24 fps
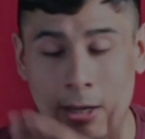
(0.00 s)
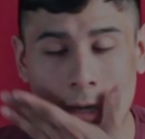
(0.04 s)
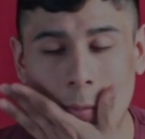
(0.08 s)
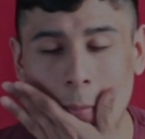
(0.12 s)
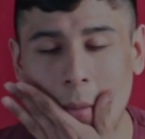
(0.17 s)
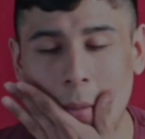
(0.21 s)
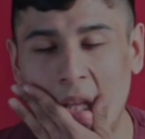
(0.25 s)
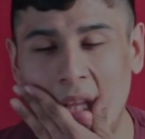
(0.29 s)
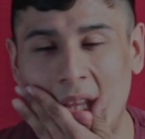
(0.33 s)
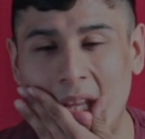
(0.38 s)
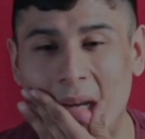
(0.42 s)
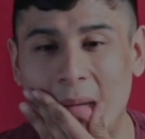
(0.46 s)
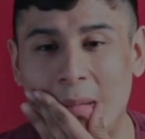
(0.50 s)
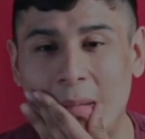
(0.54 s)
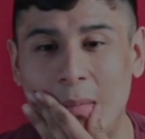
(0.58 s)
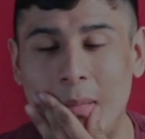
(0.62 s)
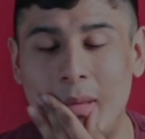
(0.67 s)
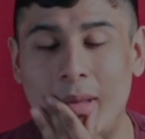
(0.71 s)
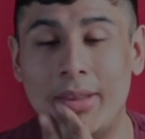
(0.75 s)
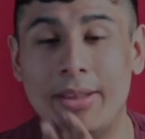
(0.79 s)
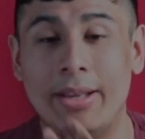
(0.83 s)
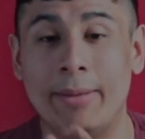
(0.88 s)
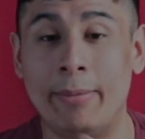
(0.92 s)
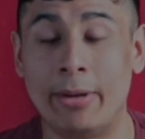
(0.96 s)
it definitely
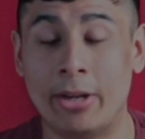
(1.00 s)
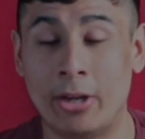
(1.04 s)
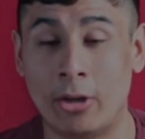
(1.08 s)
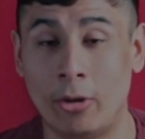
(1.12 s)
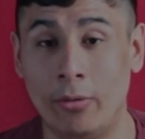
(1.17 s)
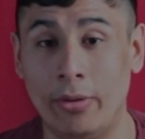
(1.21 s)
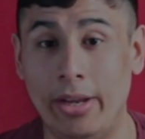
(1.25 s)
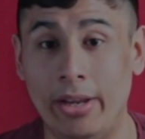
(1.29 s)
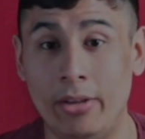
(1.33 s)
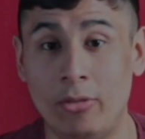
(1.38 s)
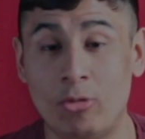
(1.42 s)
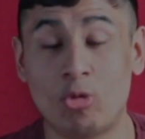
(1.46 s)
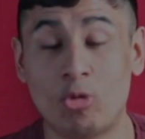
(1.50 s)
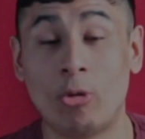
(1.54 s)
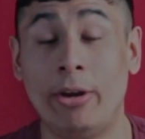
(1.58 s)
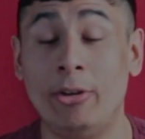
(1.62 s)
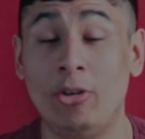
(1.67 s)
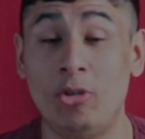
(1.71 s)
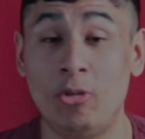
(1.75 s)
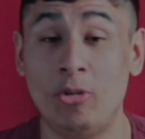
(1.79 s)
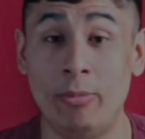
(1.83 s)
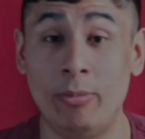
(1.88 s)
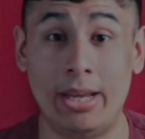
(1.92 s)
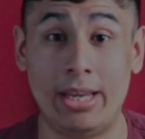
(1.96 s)
means that McCullen is
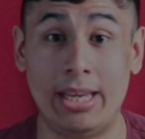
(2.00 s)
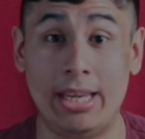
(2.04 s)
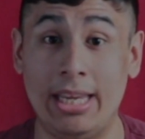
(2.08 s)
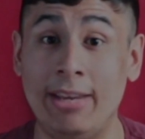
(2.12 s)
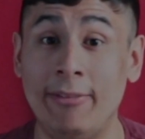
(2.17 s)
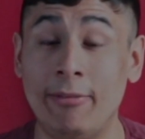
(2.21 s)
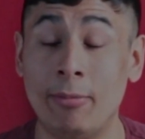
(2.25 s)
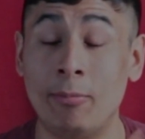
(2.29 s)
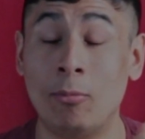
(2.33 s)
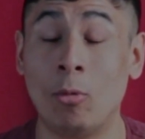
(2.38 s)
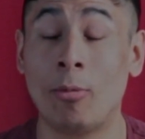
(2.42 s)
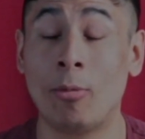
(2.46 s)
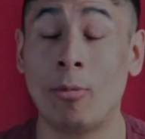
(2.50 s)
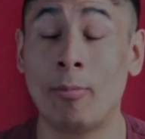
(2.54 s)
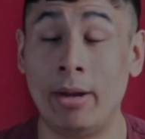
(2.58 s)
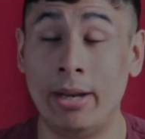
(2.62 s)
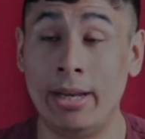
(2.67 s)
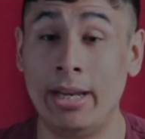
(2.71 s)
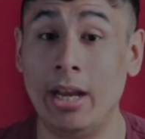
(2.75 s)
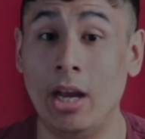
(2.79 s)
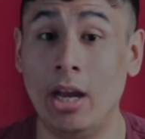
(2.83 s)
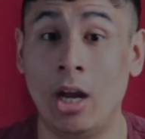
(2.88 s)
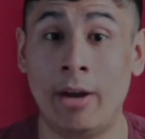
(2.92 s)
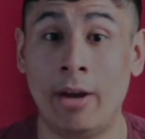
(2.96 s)
trying to make even more
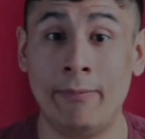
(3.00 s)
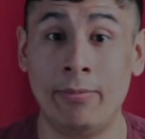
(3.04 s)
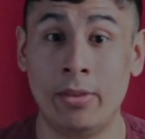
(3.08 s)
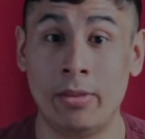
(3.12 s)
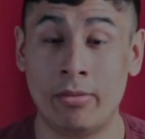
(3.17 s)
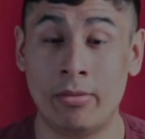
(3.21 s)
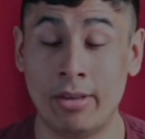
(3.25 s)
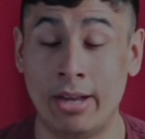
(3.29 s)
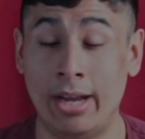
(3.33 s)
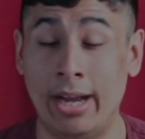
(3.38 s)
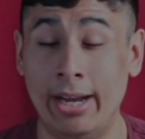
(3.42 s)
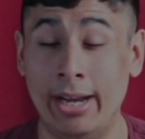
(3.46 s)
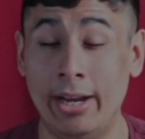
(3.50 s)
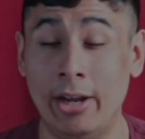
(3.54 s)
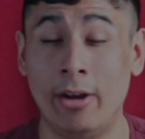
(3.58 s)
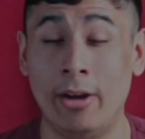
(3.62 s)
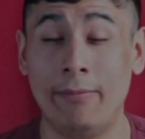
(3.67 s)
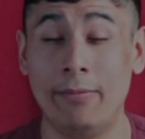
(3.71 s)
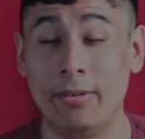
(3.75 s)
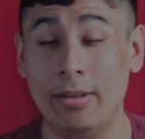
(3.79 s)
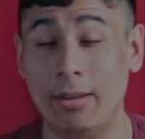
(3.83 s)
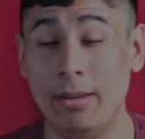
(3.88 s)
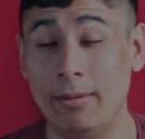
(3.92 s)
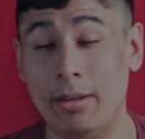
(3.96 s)
money off the side,
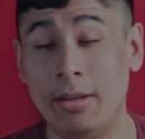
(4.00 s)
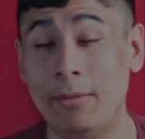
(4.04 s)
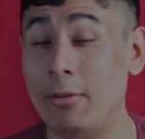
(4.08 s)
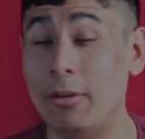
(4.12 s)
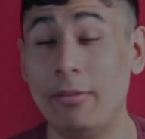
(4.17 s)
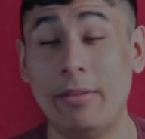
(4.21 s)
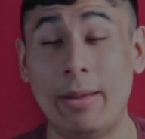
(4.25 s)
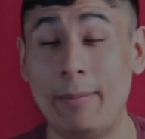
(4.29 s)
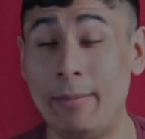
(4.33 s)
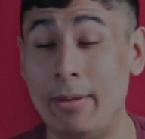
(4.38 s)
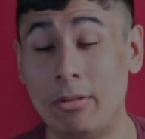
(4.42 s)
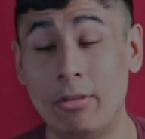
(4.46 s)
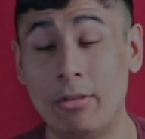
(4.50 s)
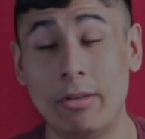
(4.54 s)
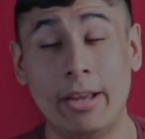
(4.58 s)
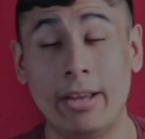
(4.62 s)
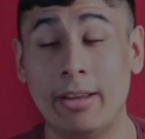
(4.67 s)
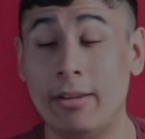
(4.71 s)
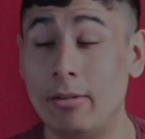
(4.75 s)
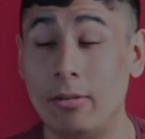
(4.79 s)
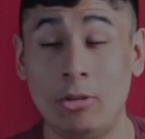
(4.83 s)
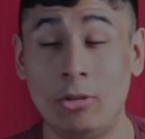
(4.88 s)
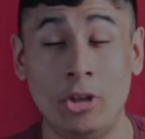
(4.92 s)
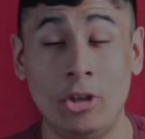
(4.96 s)
off the table, even if that means,
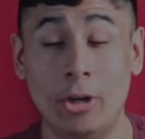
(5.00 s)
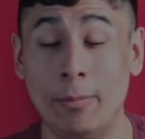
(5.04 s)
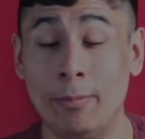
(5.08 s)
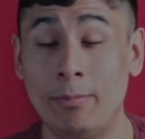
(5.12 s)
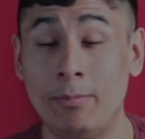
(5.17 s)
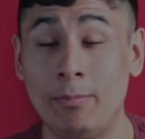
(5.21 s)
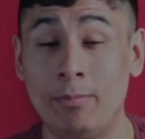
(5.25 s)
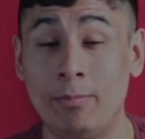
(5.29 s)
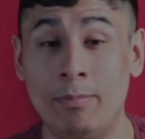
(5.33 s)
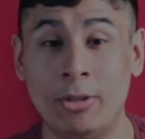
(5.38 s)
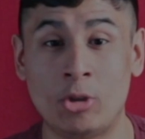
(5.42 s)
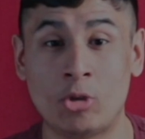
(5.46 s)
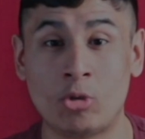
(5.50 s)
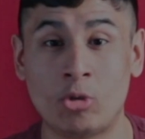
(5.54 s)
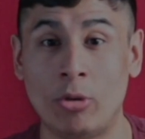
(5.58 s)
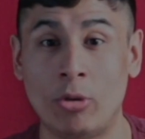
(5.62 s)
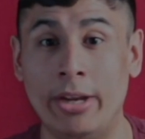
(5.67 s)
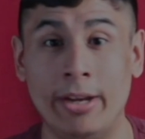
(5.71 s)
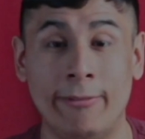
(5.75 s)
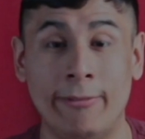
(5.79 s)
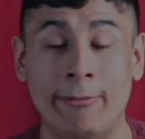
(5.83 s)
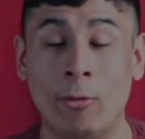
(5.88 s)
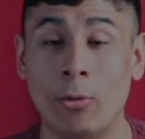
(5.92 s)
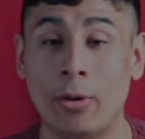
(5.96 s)
like, you know,
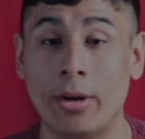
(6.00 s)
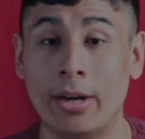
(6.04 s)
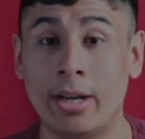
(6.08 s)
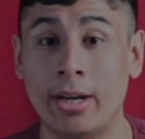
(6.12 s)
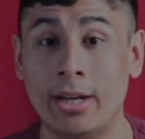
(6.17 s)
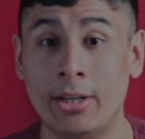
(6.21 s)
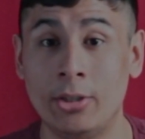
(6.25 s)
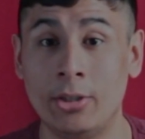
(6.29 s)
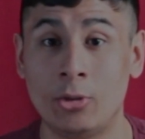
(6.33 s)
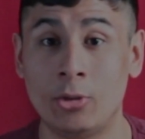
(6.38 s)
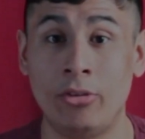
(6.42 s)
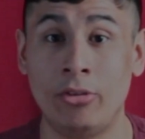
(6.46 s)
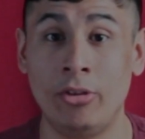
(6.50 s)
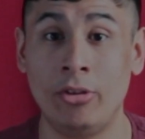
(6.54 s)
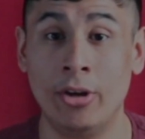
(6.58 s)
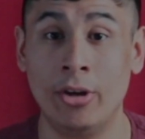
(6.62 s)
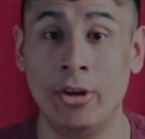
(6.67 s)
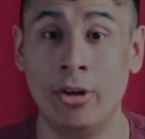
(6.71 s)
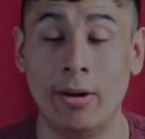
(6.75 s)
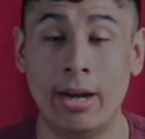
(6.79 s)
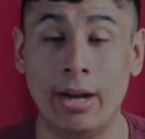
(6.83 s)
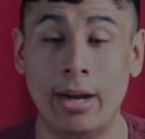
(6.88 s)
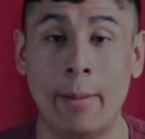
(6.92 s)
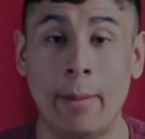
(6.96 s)
betraying a foreign country's, you
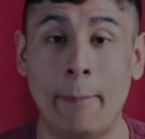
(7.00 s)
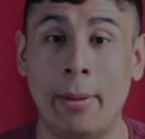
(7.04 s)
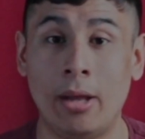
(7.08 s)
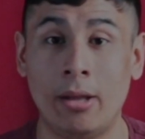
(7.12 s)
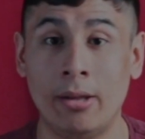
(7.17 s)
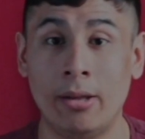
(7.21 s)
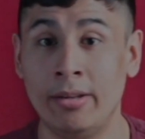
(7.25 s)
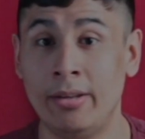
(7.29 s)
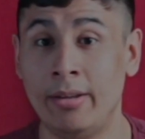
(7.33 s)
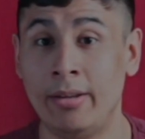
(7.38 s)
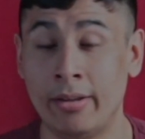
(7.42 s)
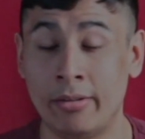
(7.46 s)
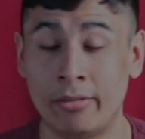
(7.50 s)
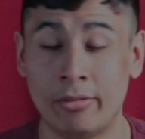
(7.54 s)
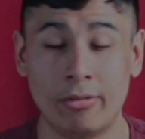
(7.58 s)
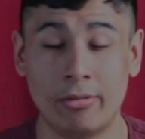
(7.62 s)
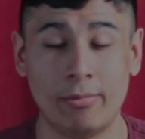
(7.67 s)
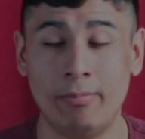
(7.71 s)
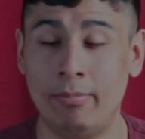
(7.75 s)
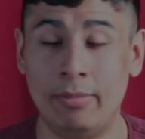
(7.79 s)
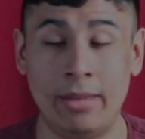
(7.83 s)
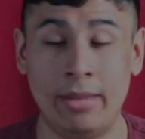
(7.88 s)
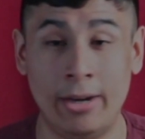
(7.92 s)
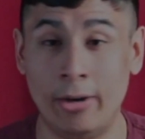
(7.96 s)
know, politics.
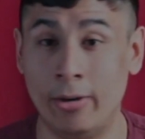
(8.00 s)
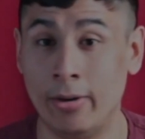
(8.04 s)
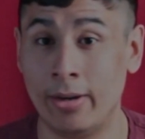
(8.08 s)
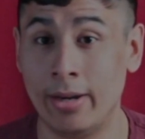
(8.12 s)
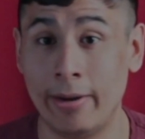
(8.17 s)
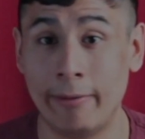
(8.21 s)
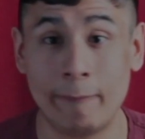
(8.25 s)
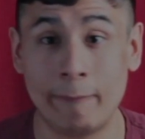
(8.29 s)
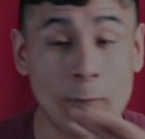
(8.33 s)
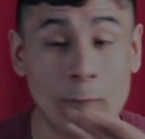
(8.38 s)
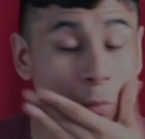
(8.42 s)
They don't care.